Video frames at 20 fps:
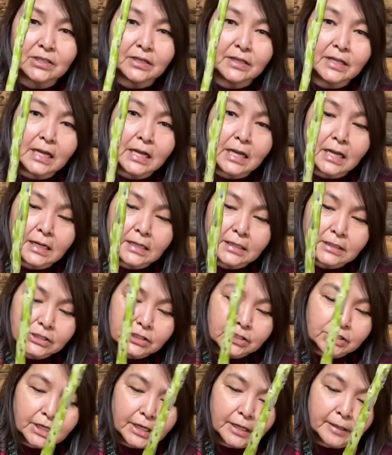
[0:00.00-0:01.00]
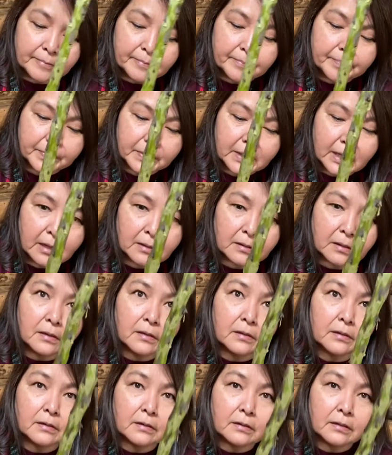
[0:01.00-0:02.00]
halchen
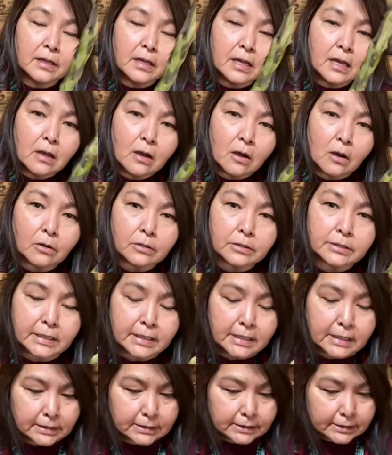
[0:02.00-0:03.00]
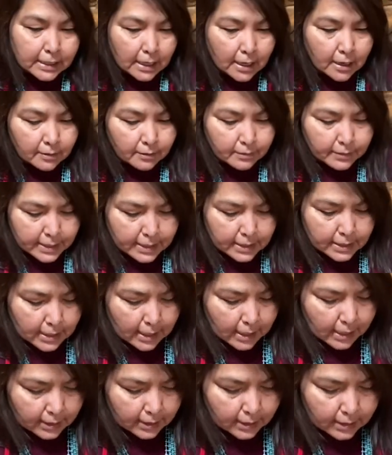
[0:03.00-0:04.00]
ako o dit eya